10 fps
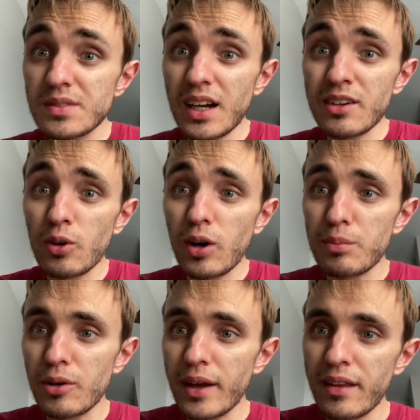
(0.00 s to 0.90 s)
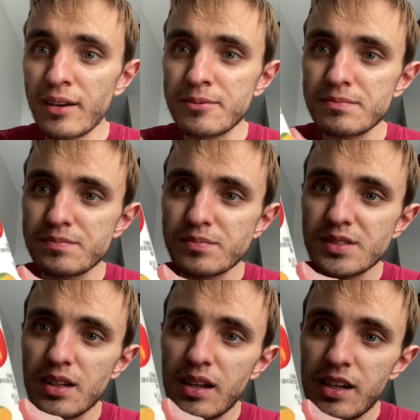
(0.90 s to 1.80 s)
not horrible either.
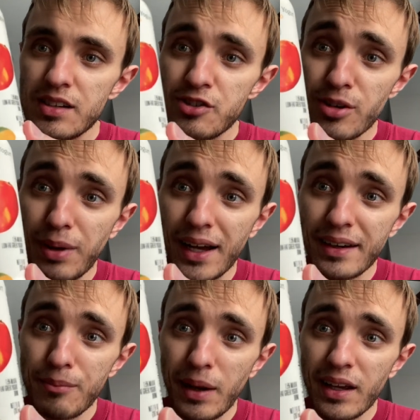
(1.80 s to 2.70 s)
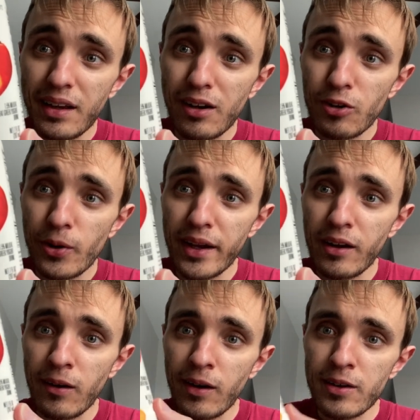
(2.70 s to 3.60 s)
Chobani Mango Greek
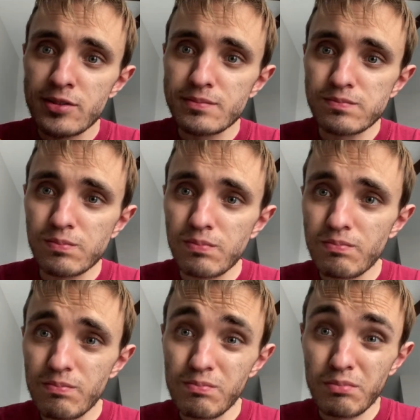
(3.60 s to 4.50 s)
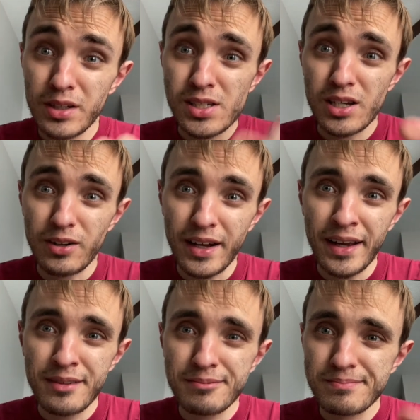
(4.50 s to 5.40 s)
Yogurt. It's alright.